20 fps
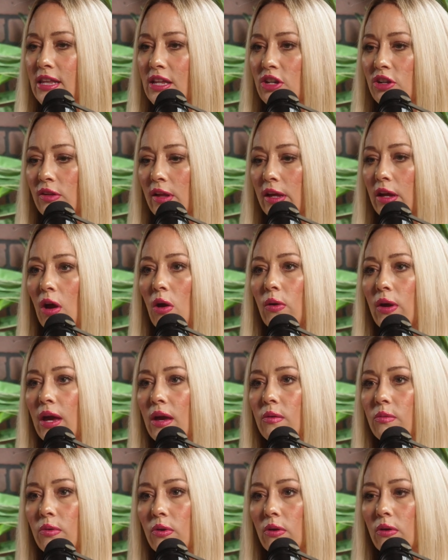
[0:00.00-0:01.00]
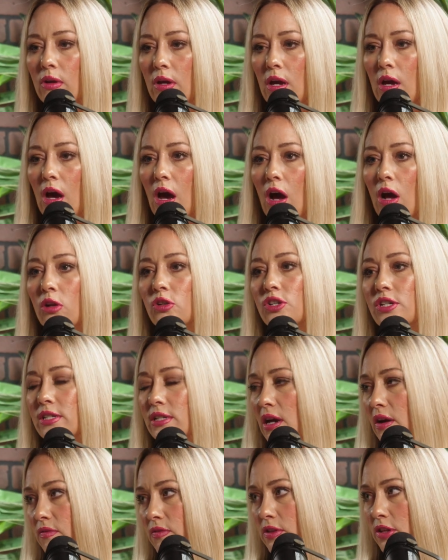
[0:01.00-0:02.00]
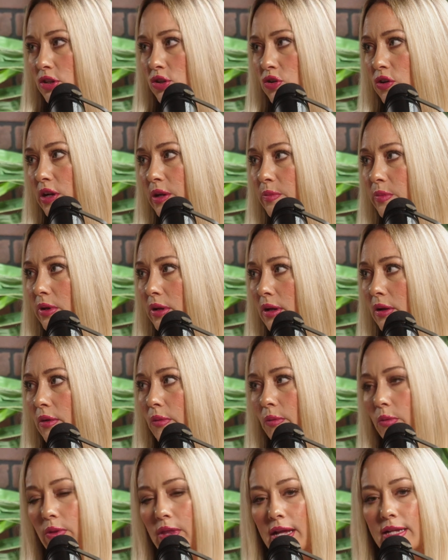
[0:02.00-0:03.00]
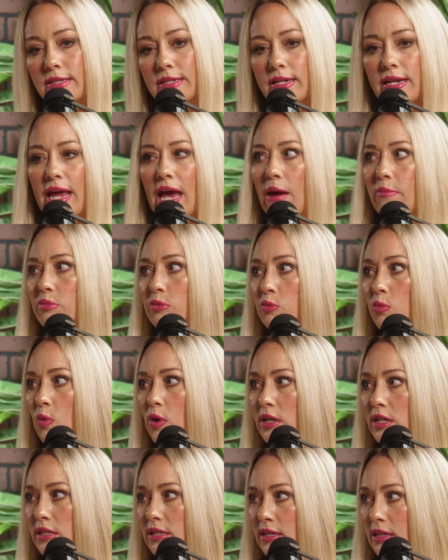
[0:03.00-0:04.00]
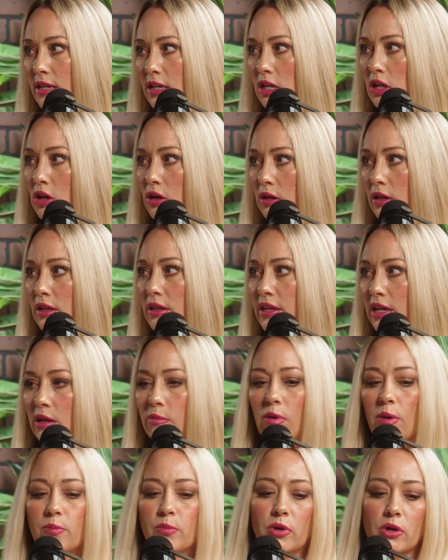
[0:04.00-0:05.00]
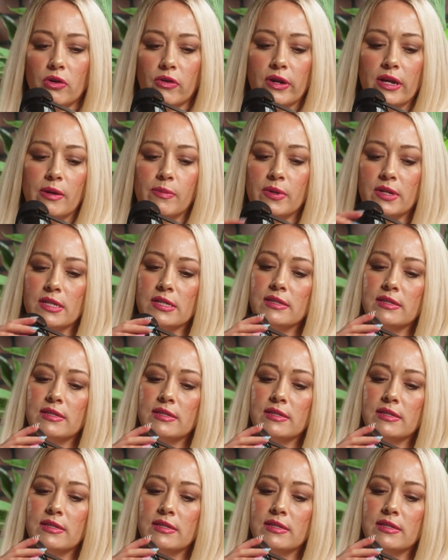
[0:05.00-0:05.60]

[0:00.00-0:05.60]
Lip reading: Then you're like, okay, well, I'll just cover the trip. Well, that's going to happen once. And then you're going to think about murdering him in his